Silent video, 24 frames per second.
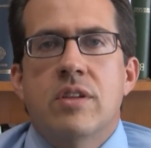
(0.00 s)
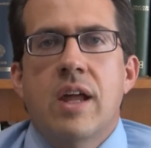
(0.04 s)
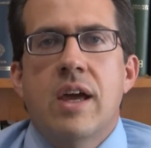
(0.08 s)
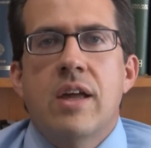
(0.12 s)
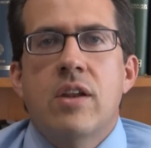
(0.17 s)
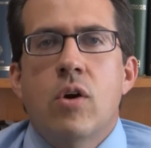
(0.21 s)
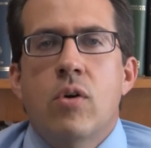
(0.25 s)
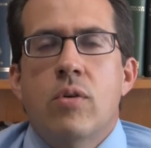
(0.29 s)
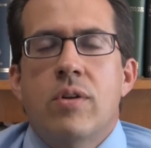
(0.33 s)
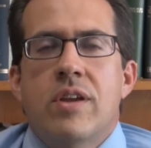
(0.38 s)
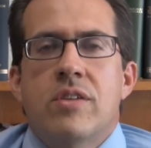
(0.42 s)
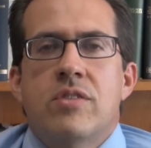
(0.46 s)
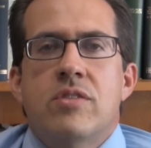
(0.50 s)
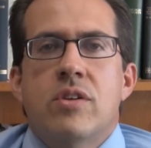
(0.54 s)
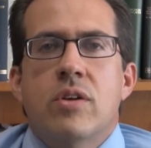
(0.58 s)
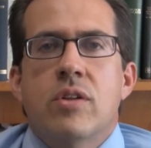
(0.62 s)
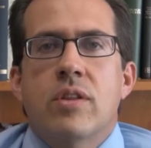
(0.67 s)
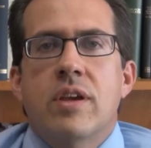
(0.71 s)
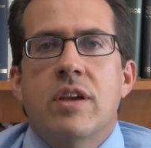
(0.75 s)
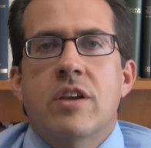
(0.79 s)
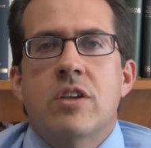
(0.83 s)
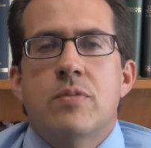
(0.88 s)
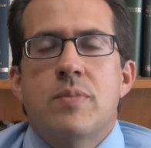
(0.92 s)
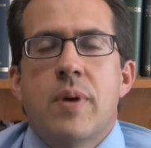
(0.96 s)
and I don't
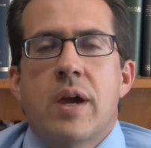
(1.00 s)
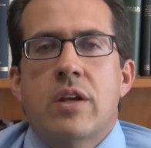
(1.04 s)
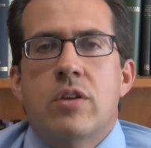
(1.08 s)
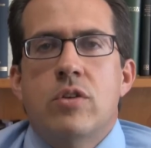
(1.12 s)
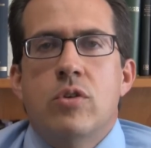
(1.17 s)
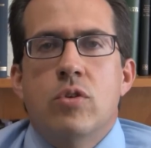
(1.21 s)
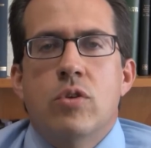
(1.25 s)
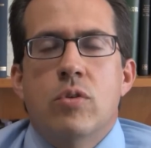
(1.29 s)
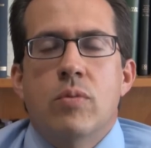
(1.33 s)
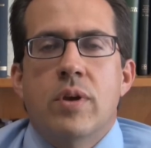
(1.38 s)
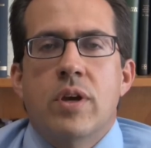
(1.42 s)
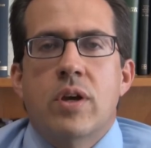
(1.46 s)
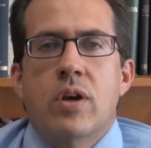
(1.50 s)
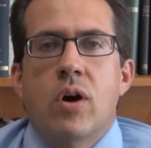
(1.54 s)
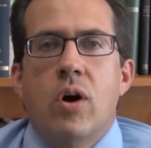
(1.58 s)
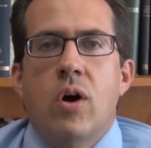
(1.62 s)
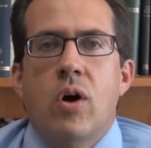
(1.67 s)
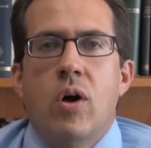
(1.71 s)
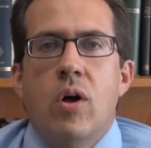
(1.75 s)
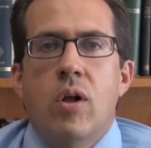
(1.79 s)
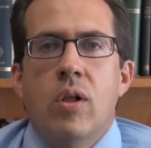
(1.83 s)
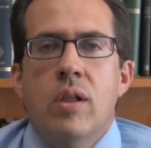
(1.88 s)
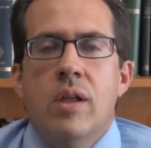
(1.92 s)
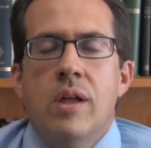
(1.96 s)
necessarily expect you to
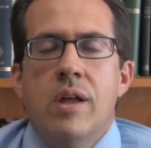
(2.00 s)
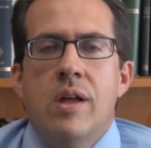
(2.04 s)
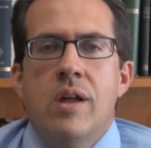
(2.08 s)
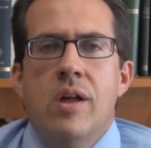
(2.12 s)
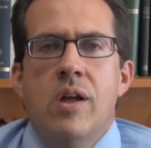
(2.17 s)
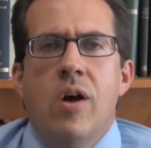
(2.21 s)
recall